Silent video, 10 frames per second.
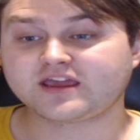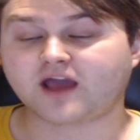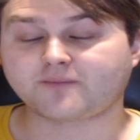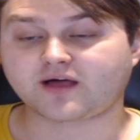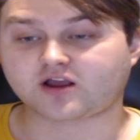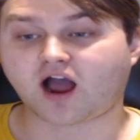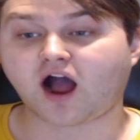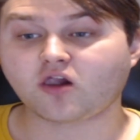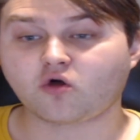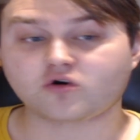
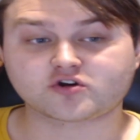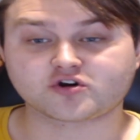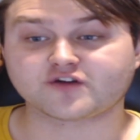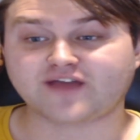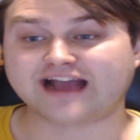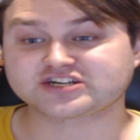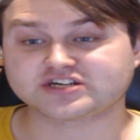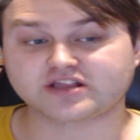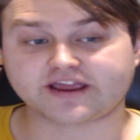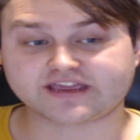Arlong could have
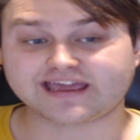actually, like,